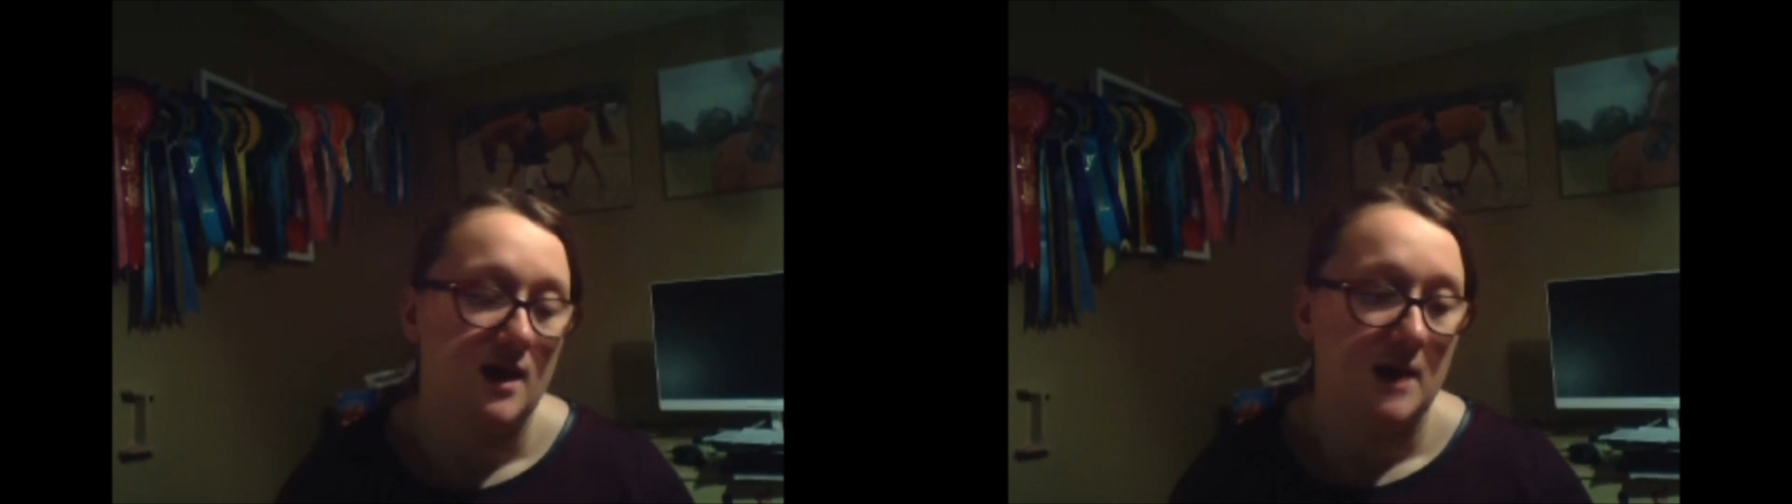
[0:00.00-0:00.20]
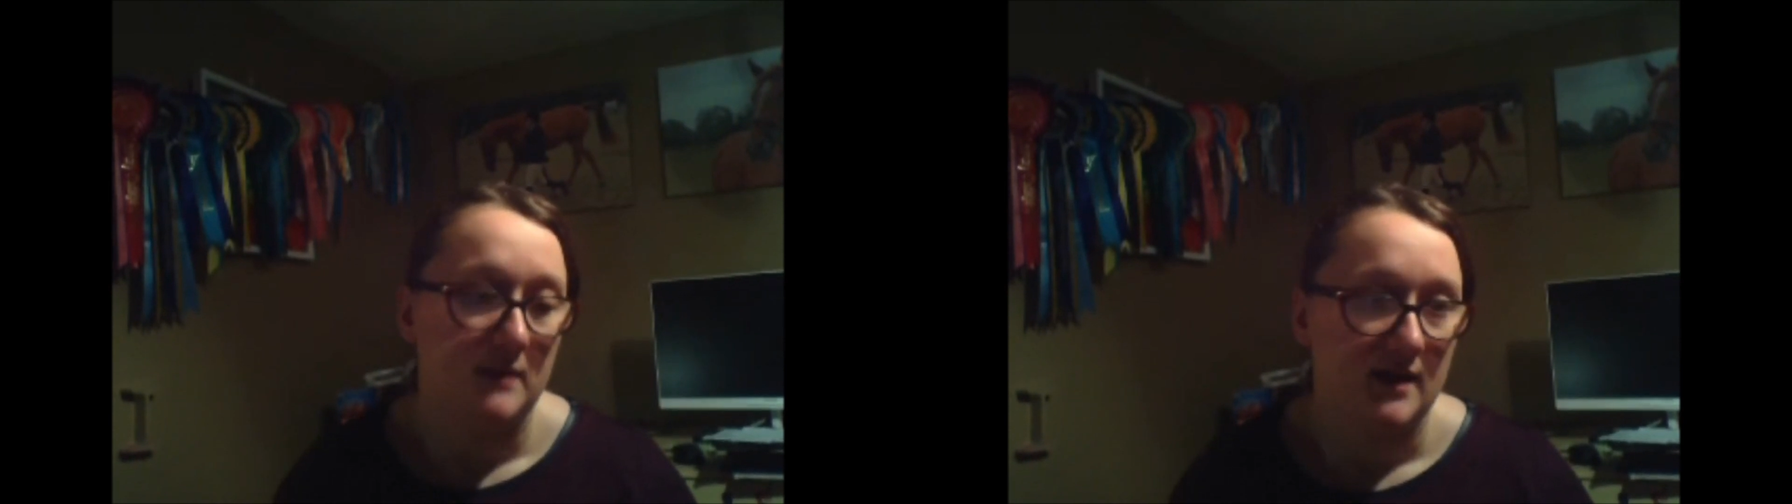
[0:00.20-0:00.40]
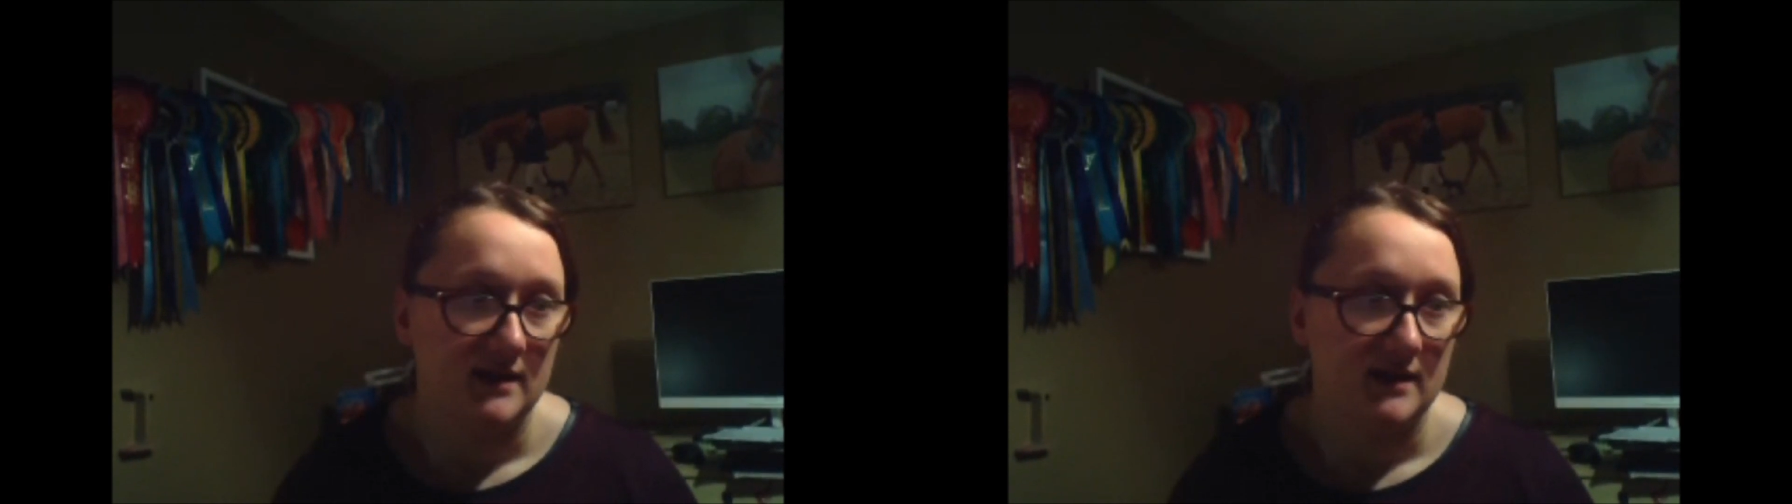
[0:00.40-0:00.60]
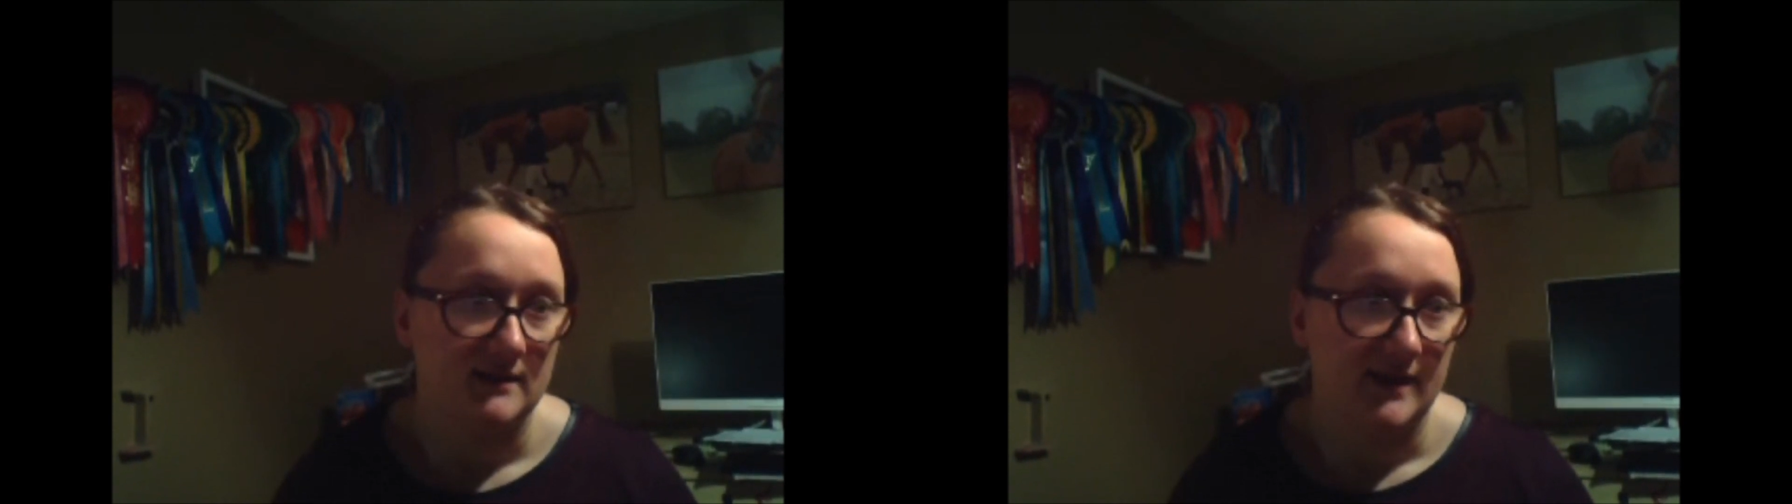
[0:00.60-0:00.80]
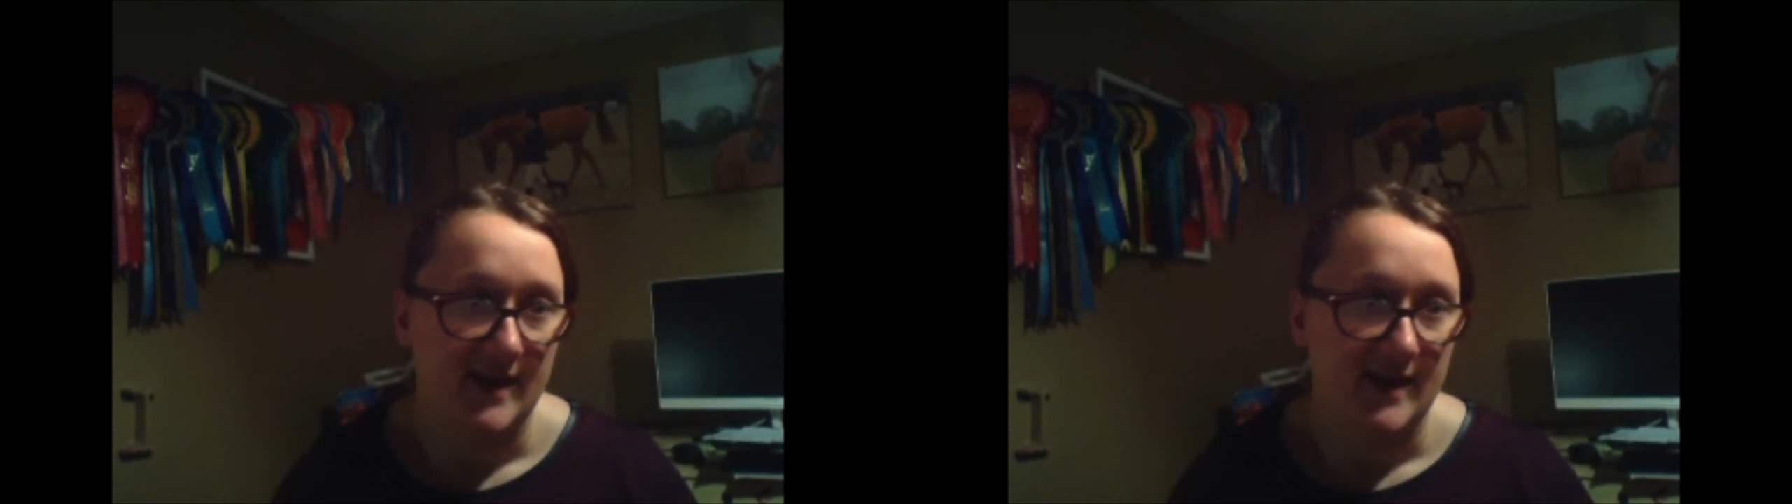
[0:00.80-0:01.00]
But
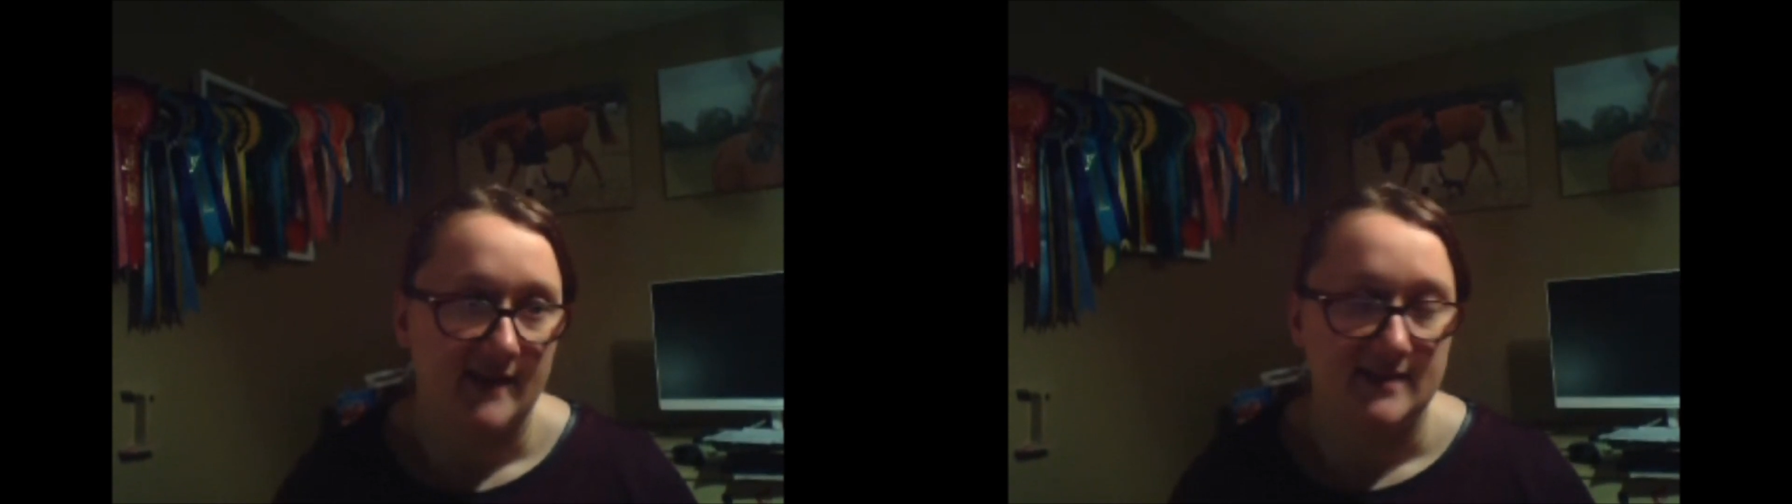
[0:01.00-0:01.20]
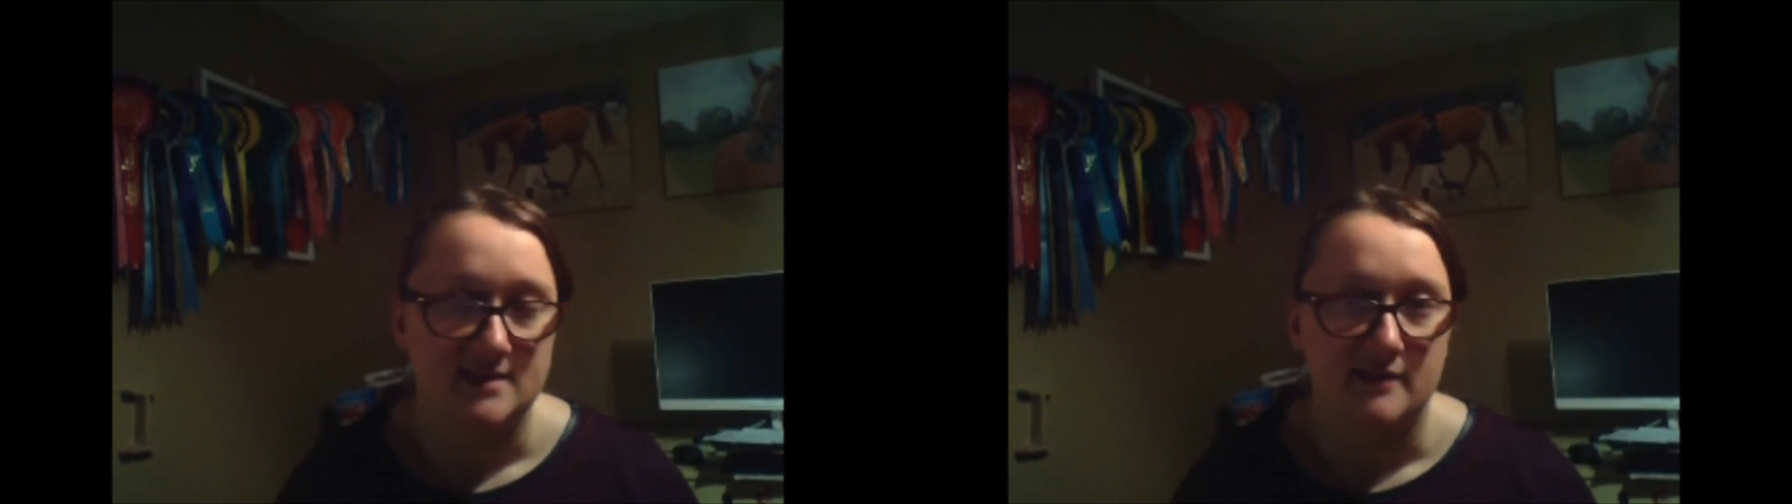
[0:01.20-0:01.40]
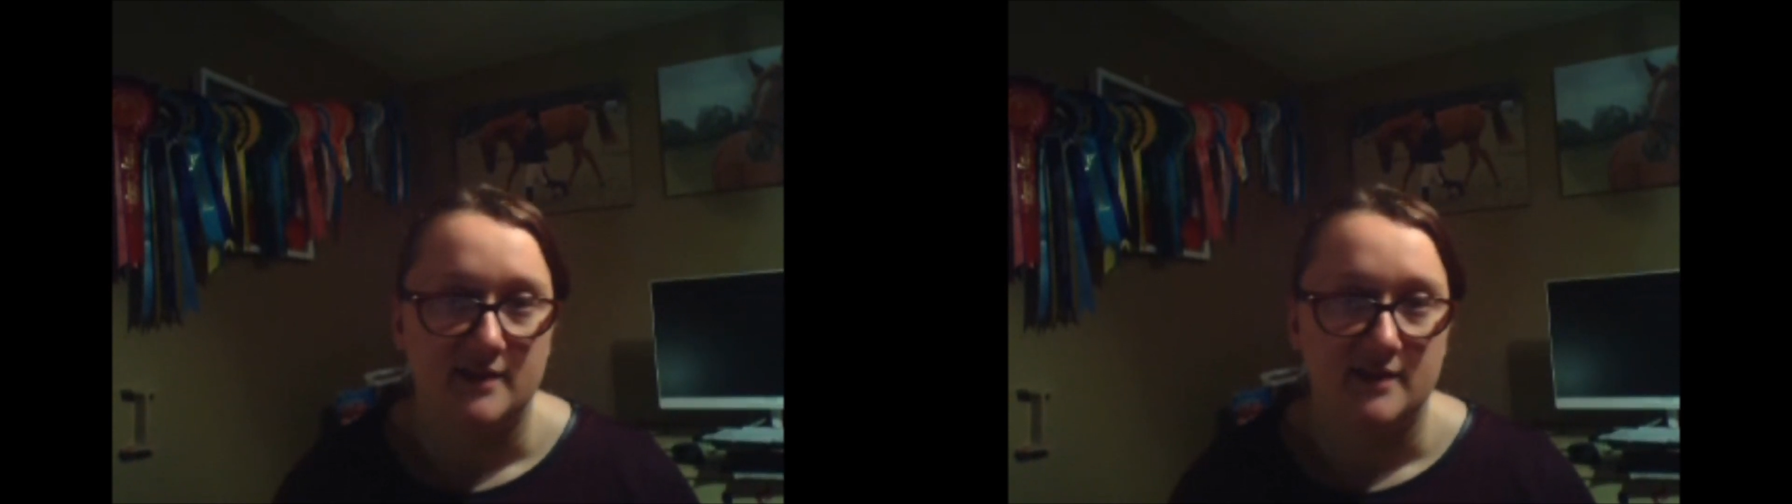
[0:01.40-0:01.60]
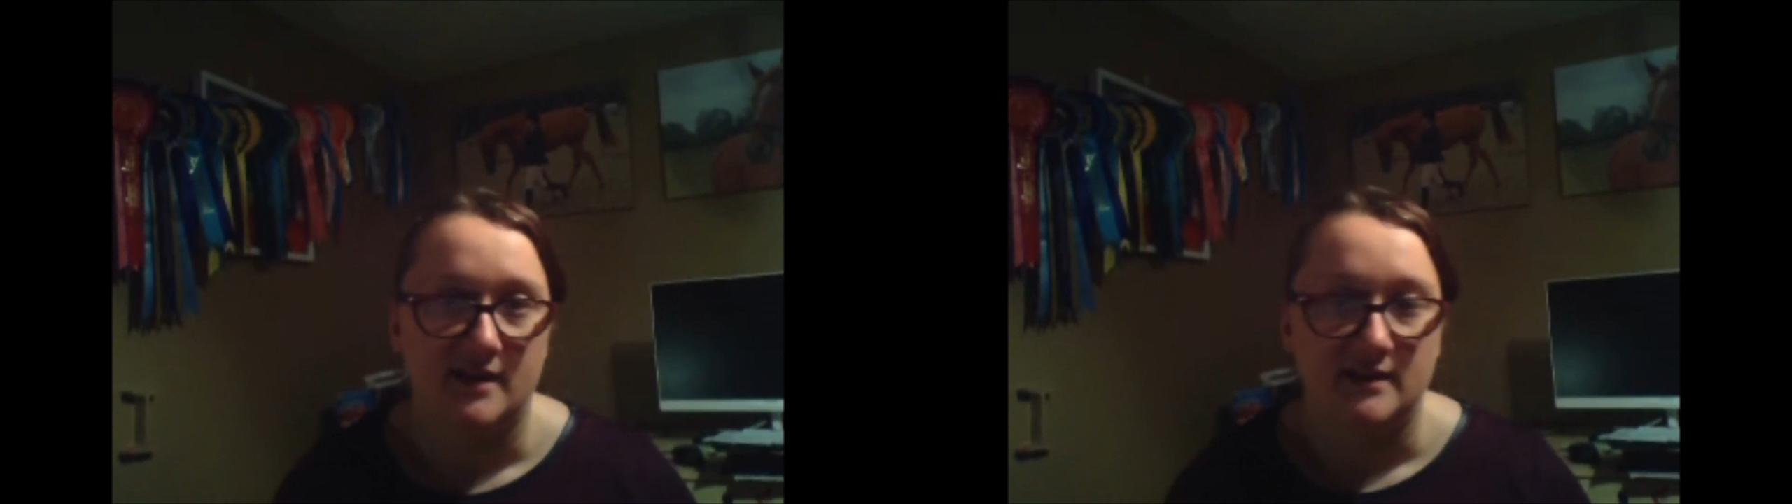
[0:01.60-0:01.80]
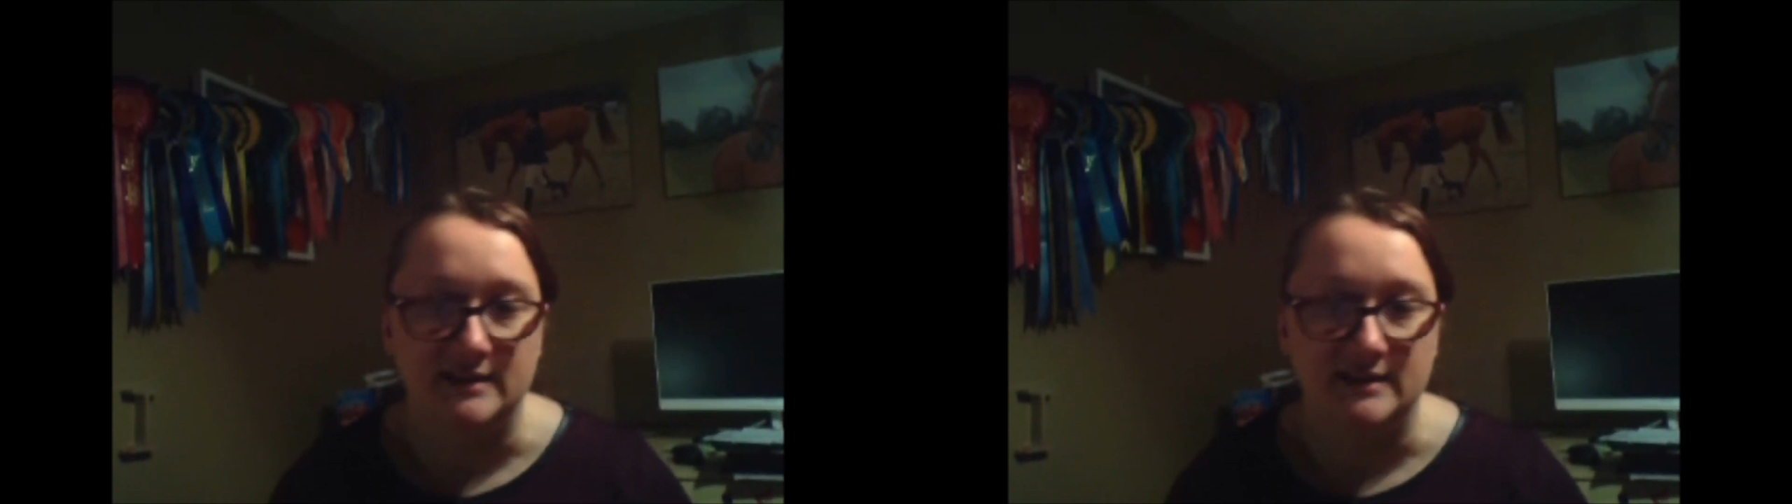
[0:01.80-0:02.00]
again, it's nothing